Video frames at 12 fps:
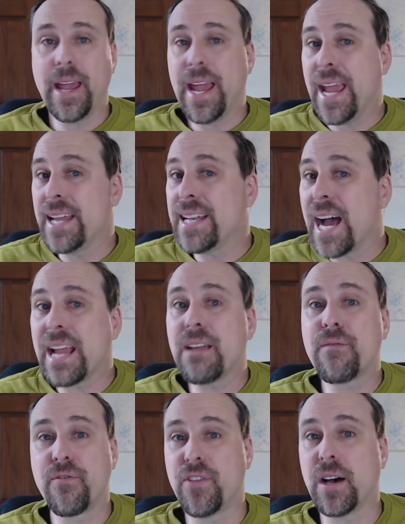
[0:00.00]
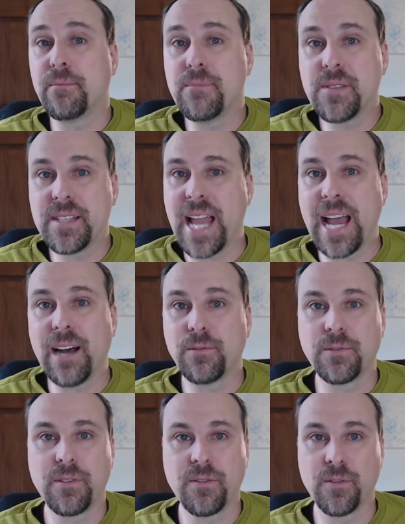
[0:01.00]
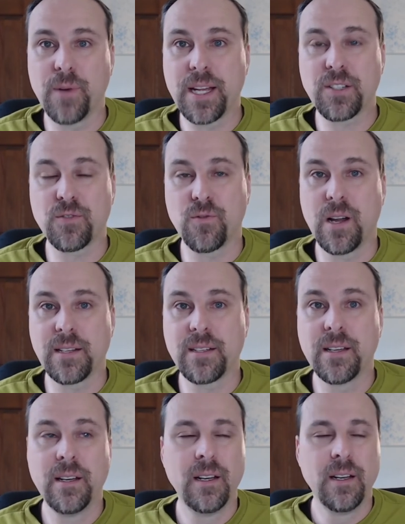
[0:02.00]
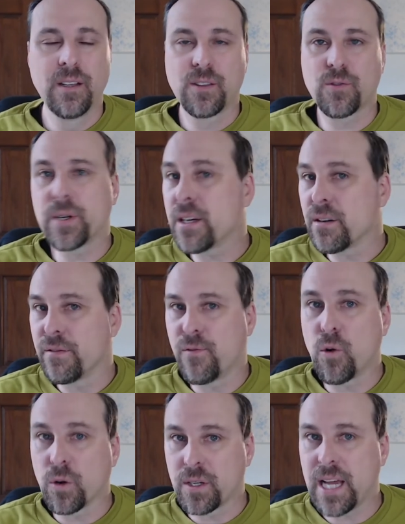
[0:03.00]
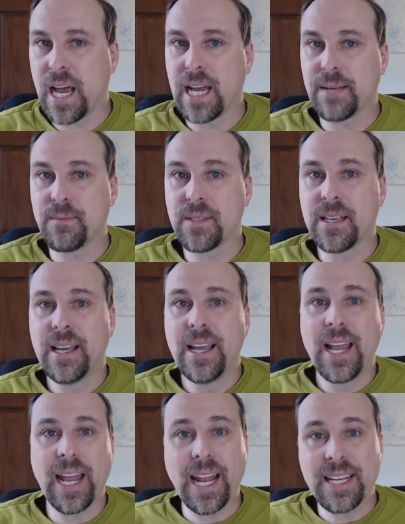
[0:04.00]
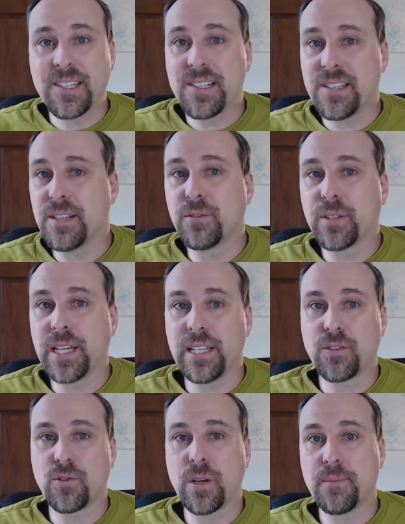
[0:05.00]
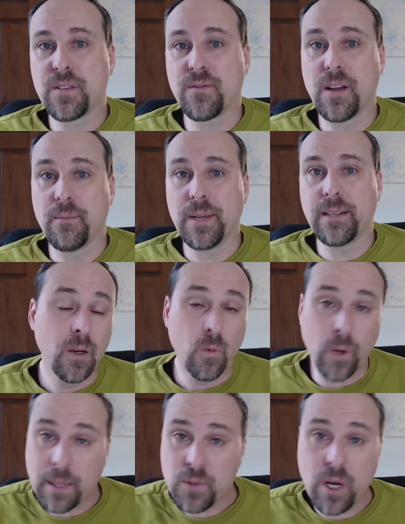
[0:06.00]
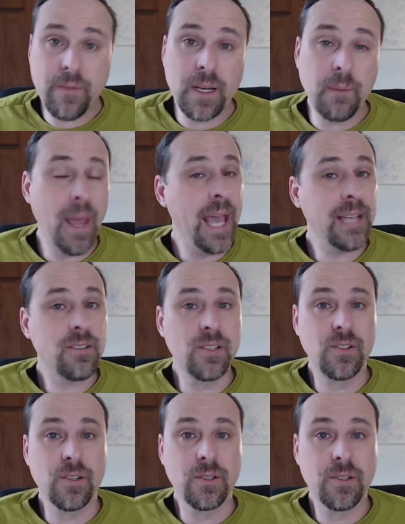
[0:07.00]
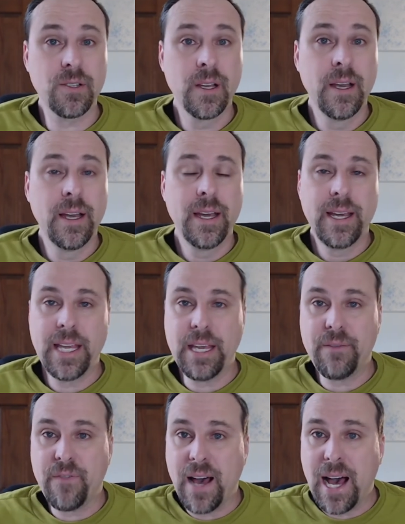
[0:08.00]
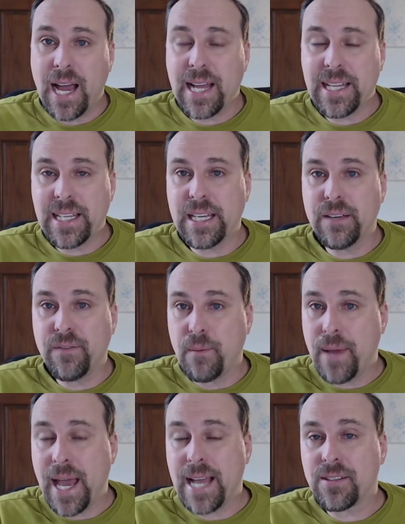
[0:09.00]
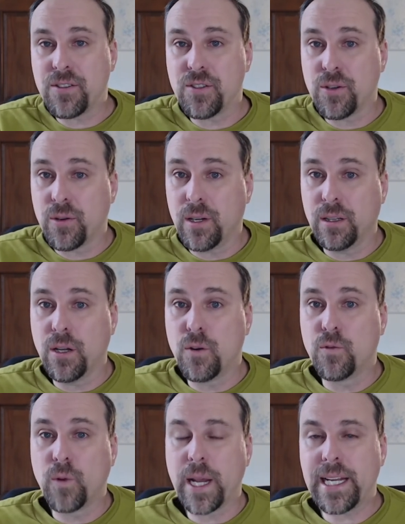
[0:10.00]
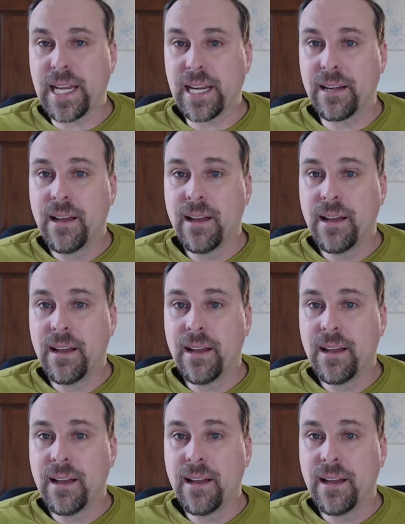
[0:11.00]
And I have thumbs downed the restaurant 3 or 4 times, and I still get trips from it. When I'm driving passengers, if I give a passenger a low rating,